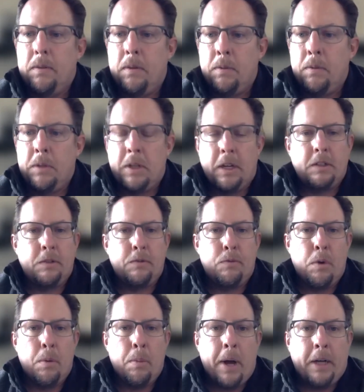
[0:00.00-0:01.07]
And we tested
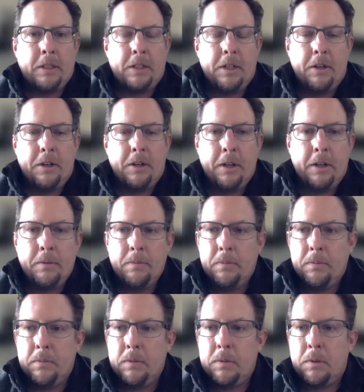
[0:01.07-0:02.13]
for bacteria
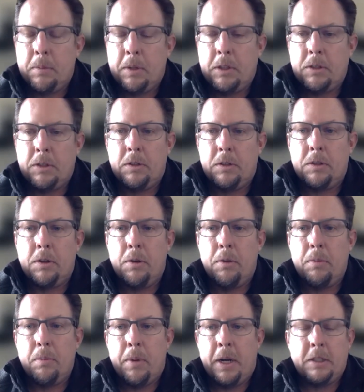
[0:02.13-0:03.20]
to make sure there's
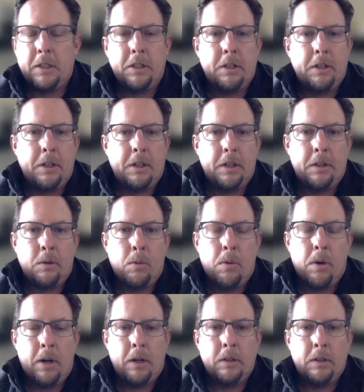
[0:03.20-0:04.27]
no bacteria in the
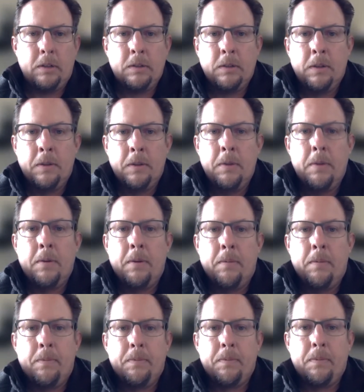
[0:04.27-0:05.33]
water.
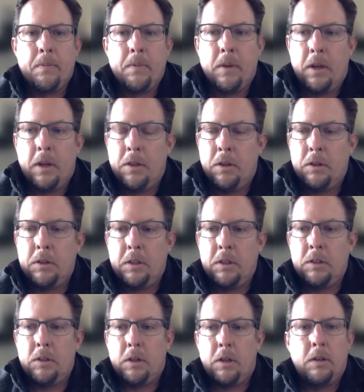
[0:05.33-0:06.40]
And those
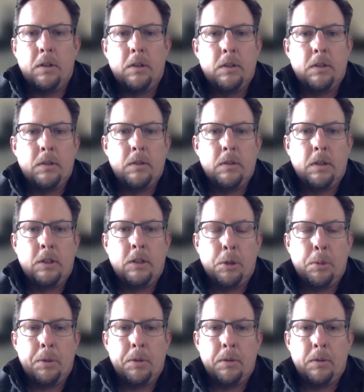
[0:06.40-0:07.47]
things are
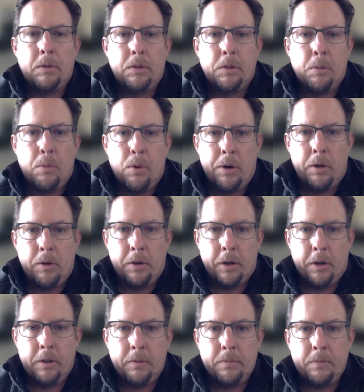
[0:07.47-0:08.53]
attributable to the boil
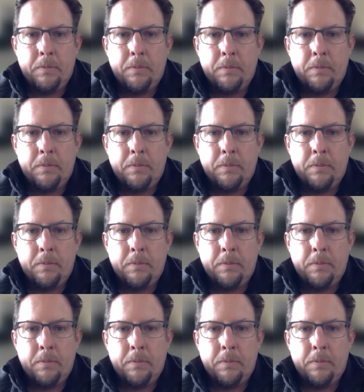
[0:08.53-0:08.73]
order.